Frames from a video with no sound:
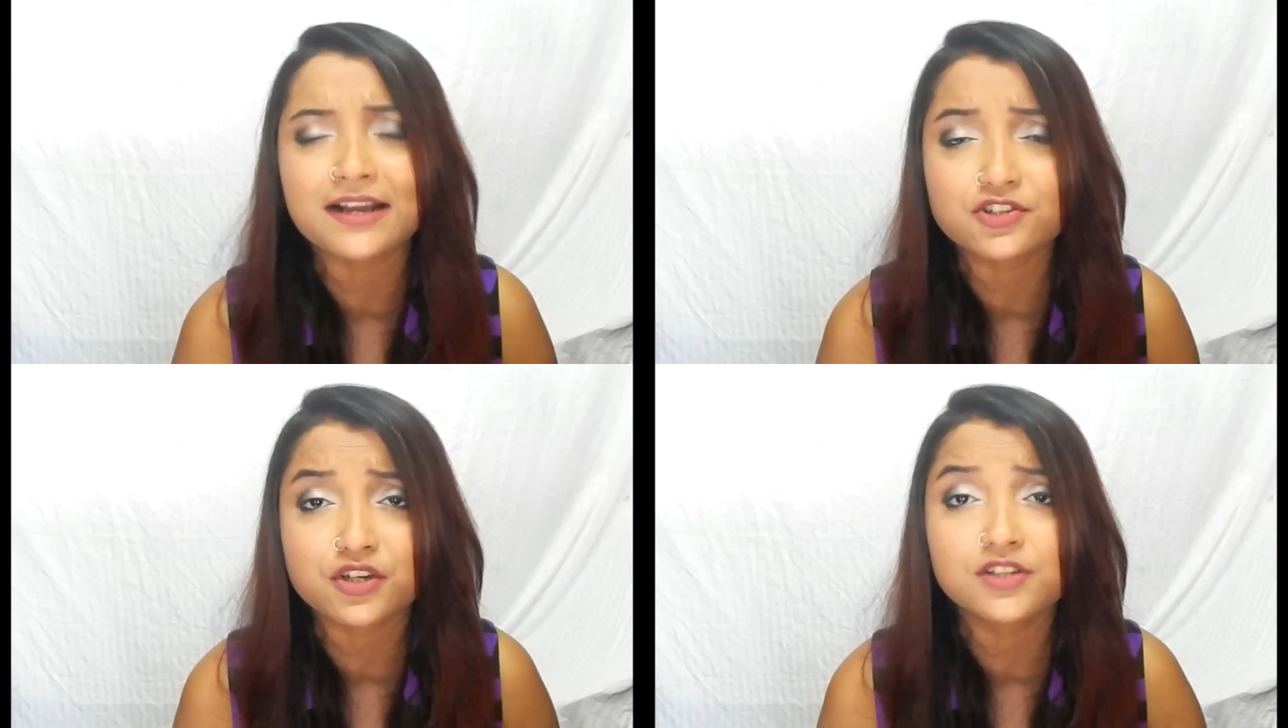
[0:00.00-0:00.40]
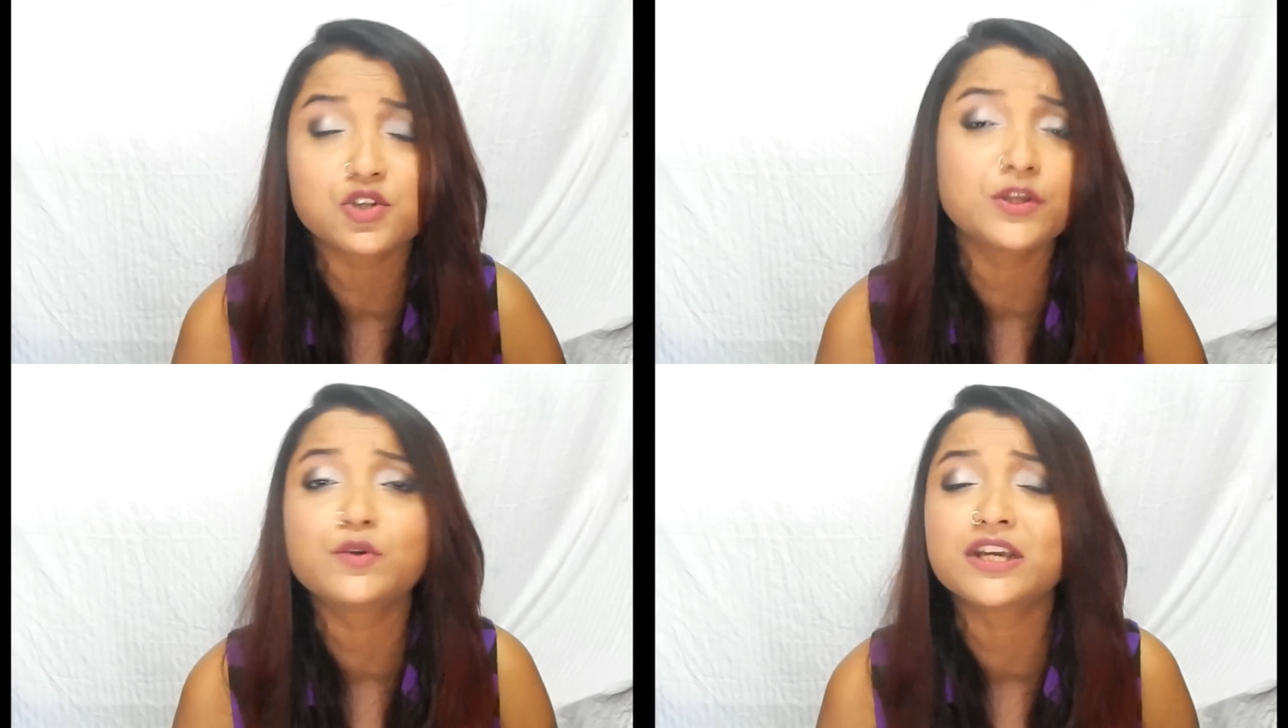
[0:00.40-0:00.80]
natural,
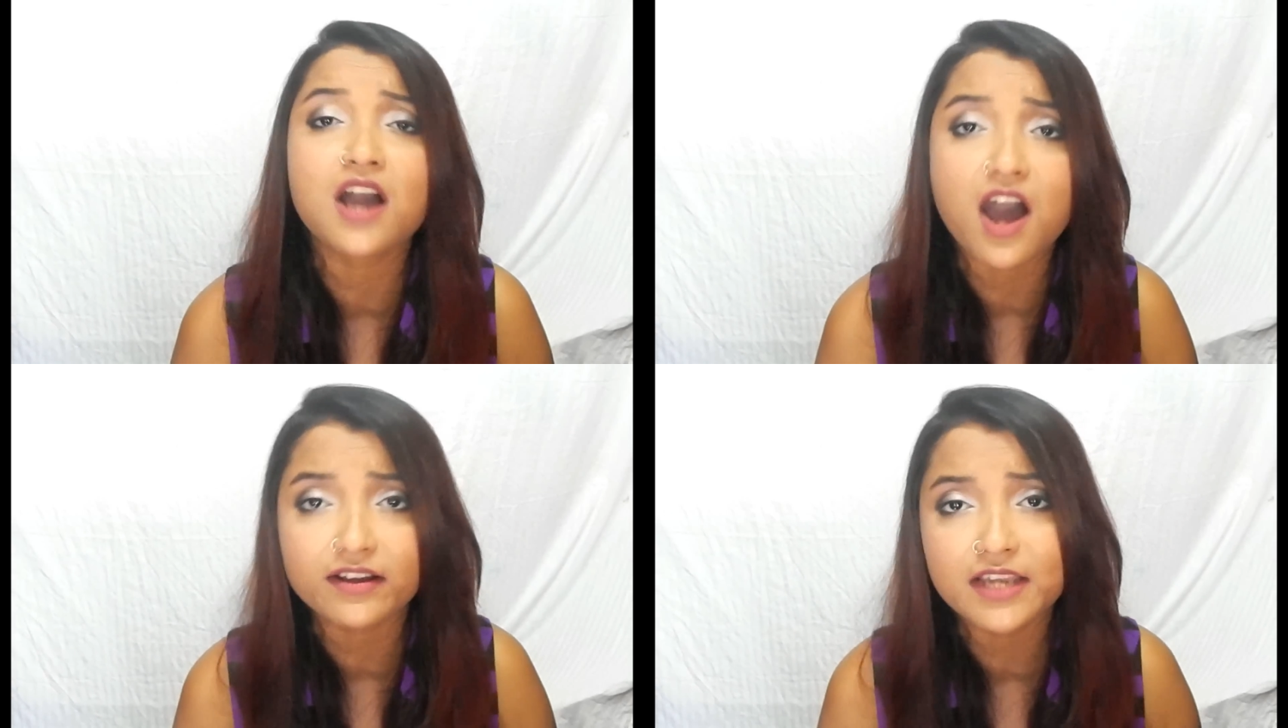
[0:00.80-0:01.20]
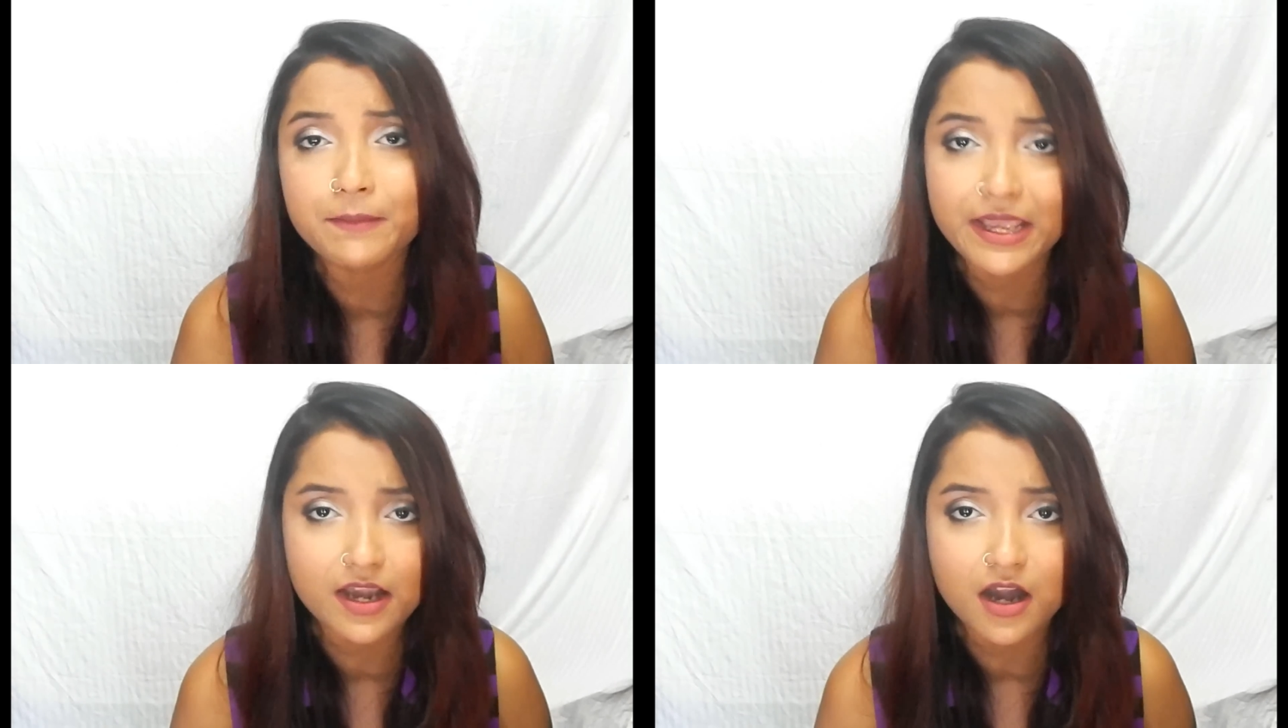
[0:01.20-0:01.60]
so you can
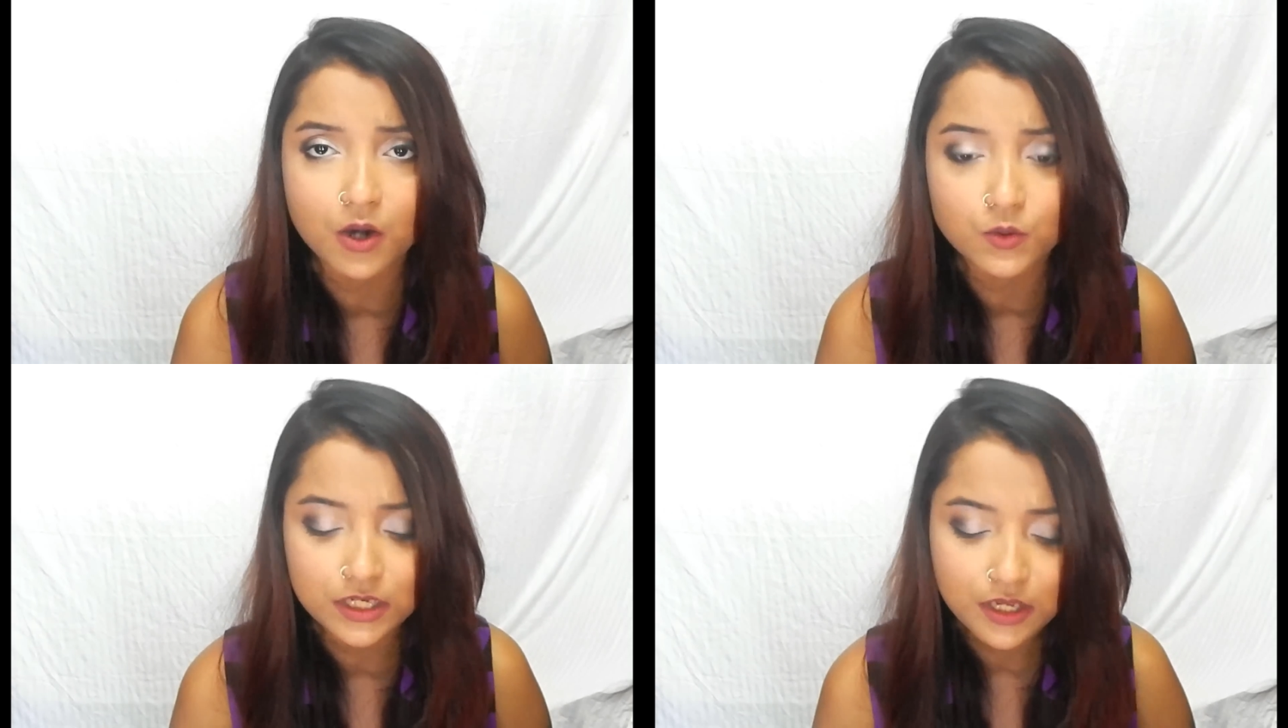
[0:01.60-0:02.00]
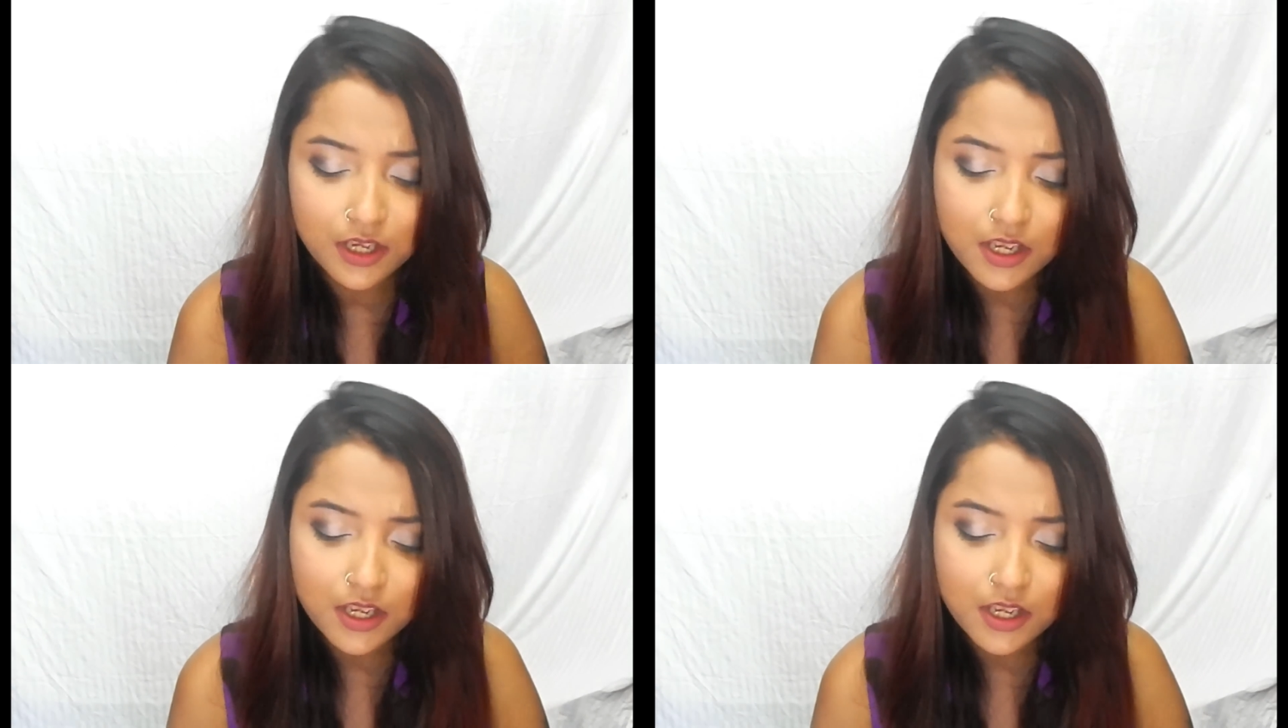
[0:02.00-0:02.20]
hardly make out.